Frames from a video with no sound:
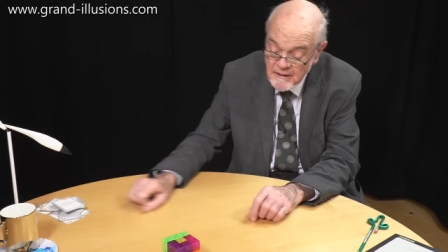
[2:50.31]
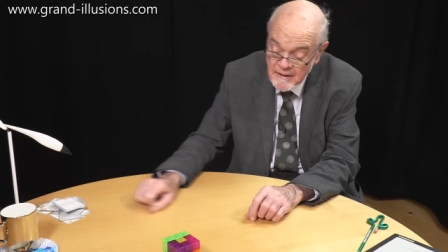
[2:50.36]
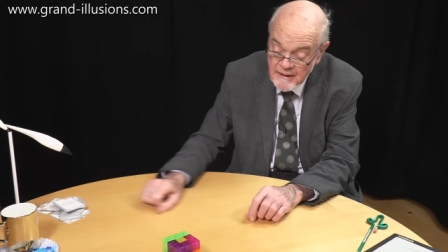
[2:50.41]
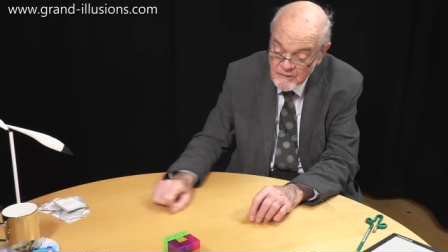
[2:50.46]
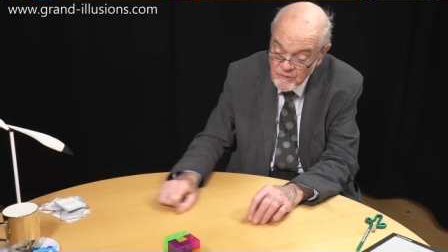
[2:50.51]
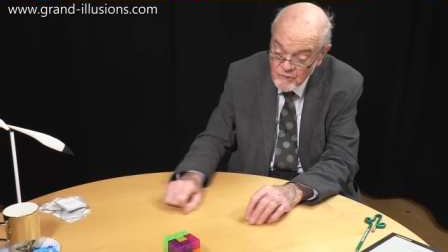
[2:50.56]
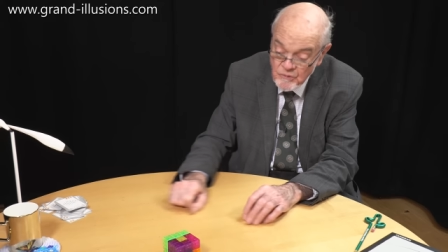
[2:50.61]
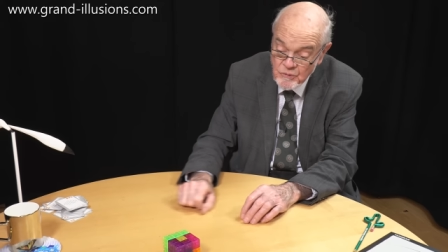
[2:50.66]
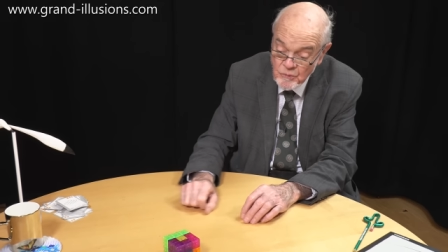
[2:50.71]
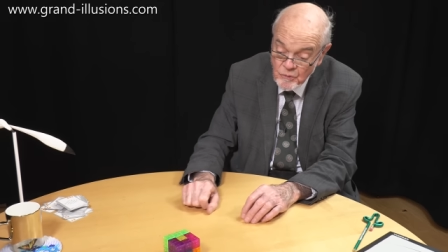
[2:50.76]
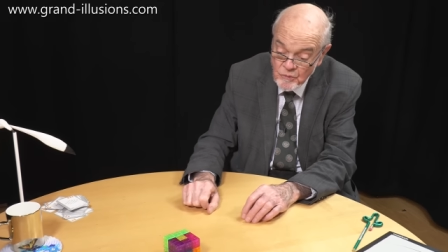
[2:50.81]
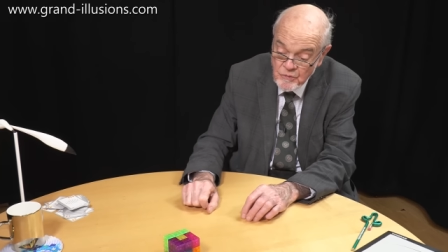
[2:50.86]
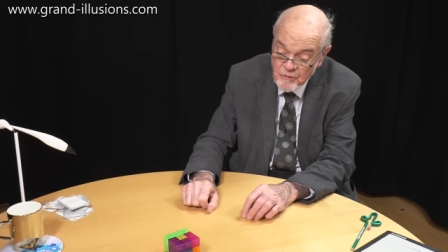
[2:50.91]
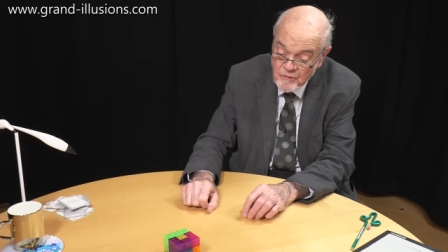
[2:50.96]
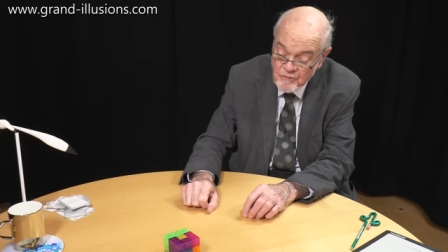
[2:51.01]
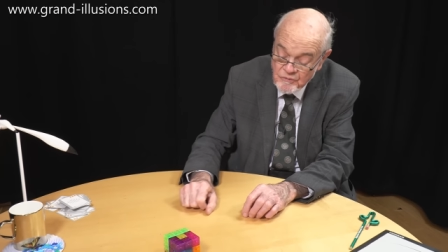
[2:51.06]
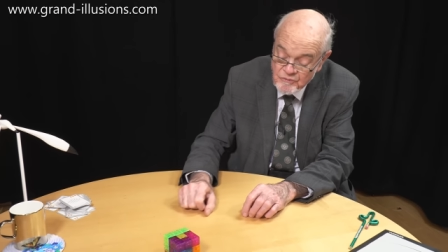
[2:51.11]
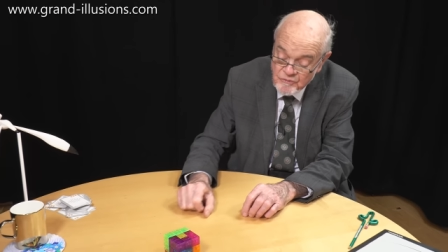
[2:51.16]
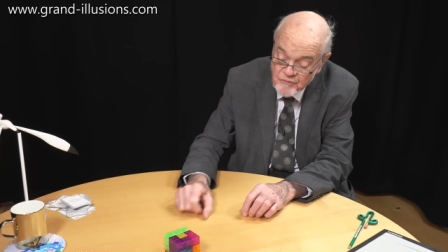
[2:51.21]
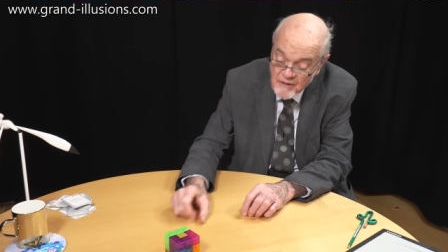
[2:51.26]
It looks
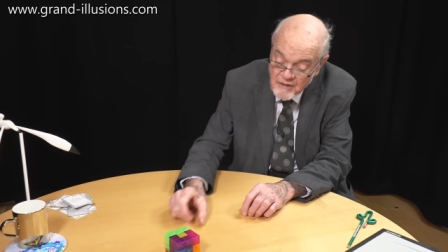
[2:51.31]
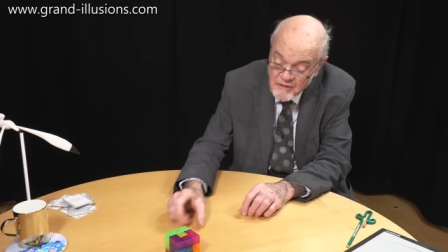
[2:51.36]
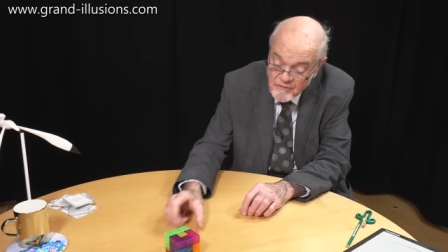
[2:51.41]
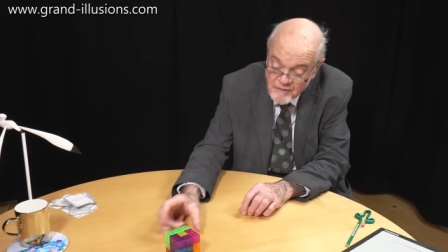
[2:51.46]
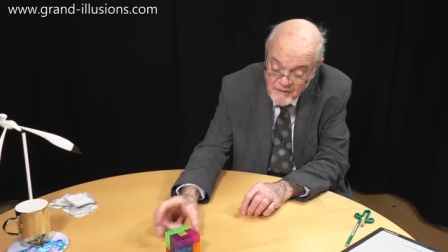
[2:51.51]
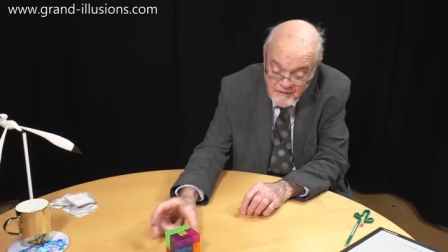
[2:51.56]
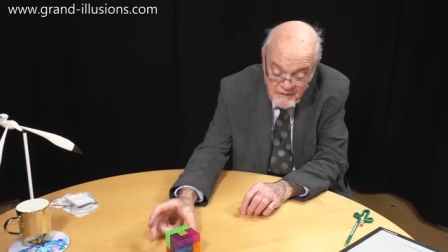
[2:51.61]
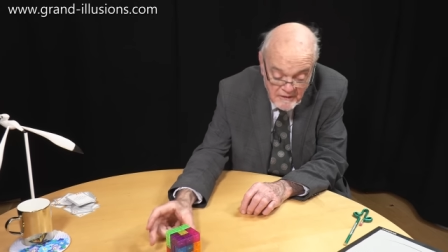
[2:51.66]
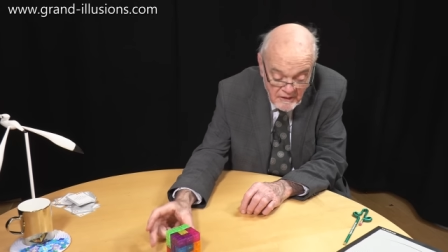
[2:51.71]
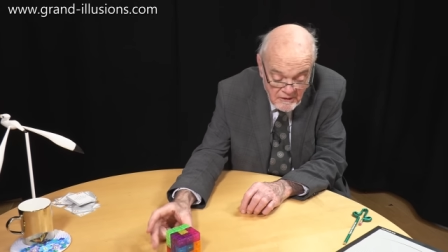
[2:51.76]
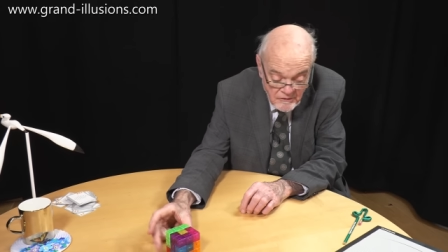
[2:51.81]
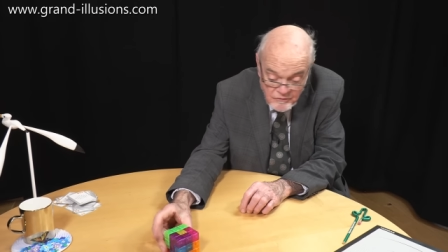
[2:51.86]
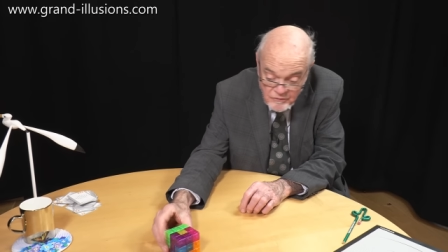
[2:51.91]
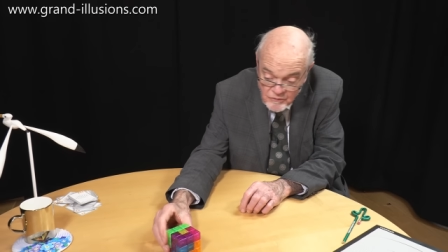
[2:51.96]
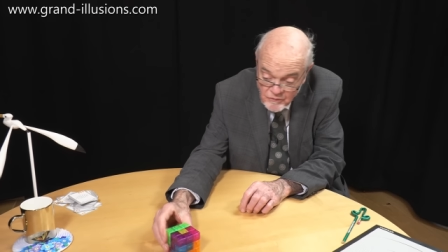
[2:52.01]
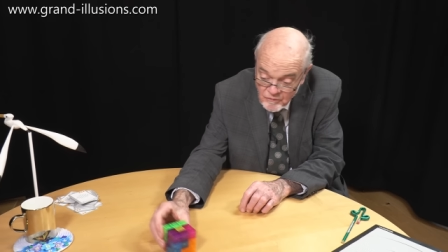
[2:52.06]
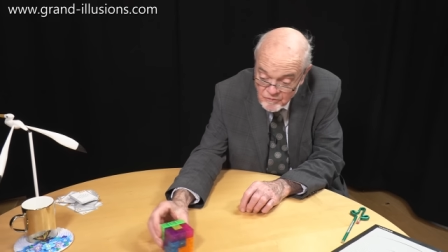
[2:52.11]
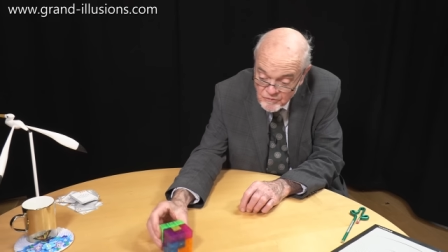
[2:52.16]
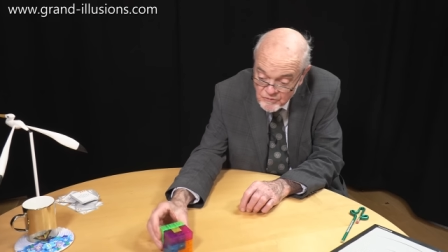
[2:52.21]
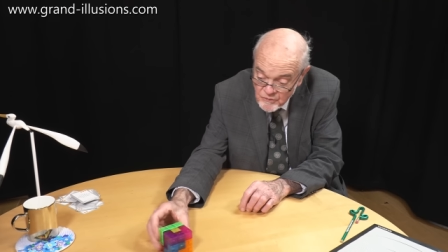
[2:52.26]
also very, very
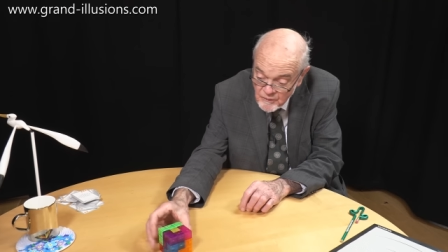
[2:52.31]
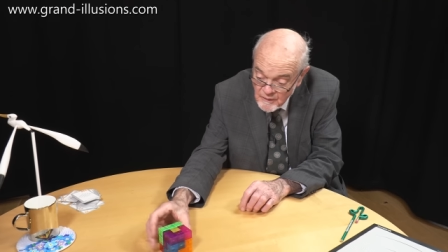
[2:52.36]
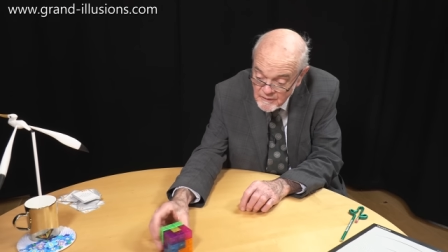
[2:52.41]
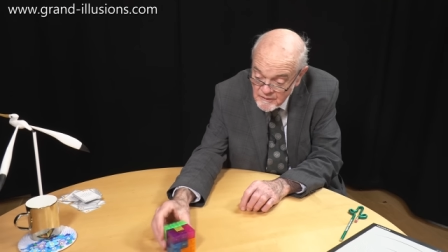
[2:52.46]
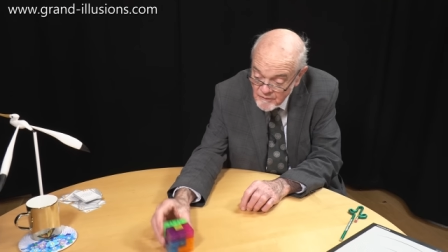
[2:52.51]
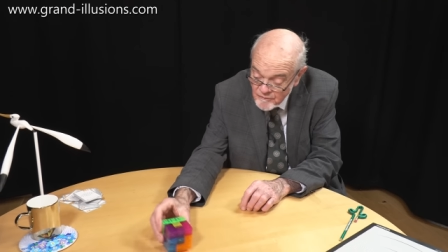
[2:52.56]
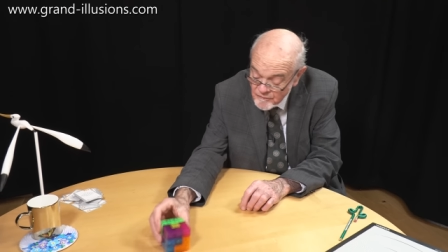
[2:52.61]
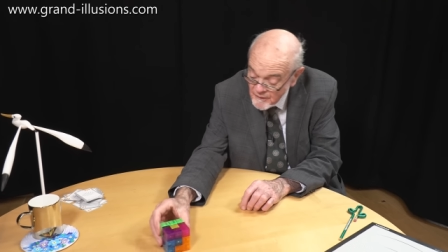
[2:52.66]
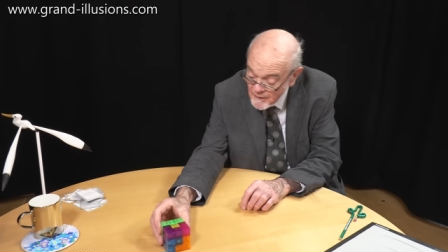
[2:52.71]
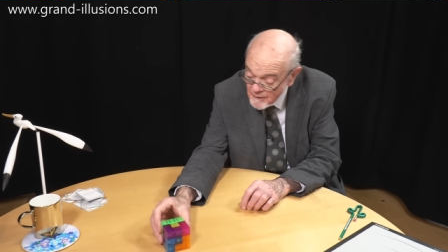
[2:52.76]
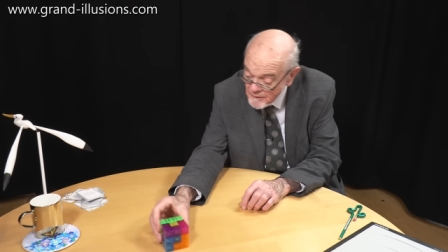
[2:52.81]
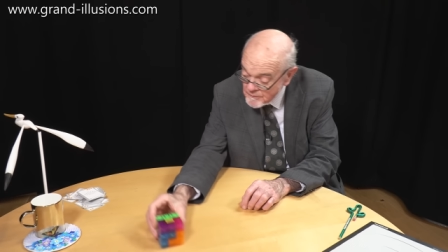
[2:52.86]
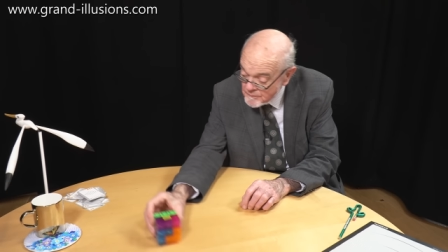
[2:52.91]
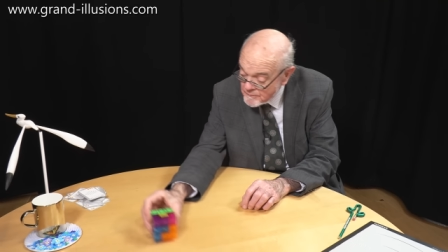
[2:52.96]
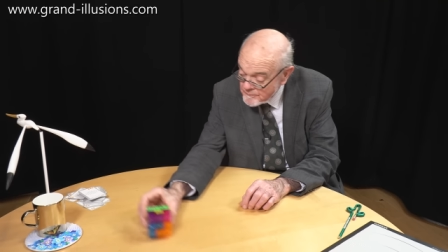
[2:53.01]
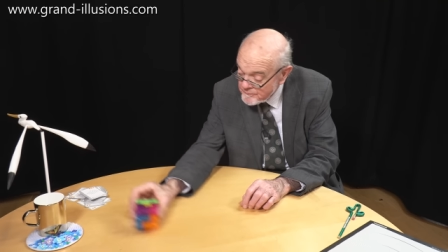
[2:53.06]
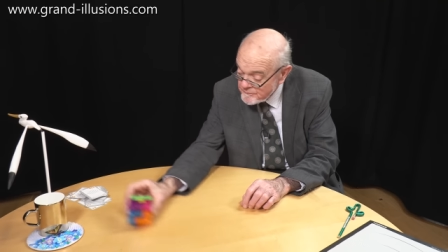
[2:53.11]
colourful, so I love that.